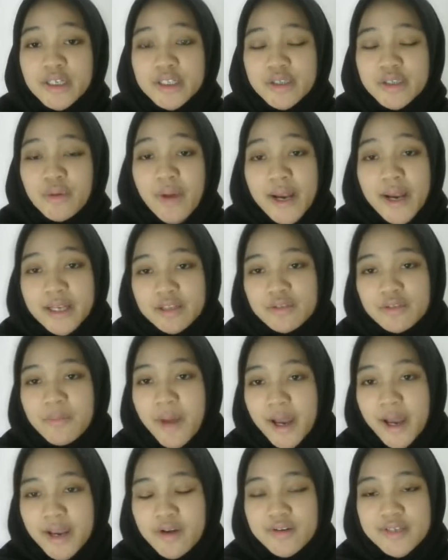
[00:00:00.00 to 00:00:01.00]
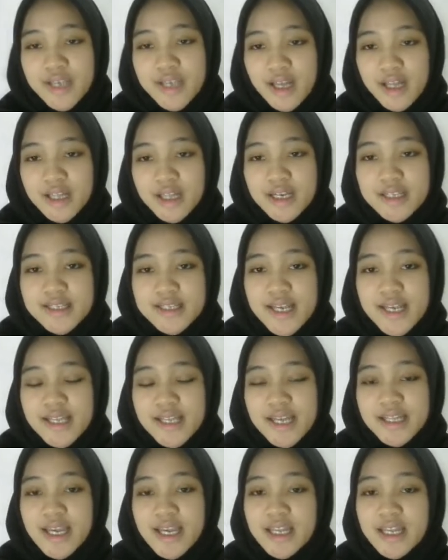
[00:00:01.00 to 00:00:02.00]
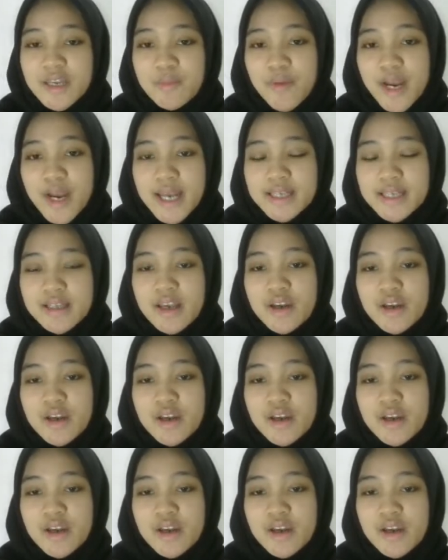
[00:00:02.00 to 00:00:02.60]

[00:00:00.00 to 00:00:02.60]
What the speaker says: the right to buy or sell an asset at any price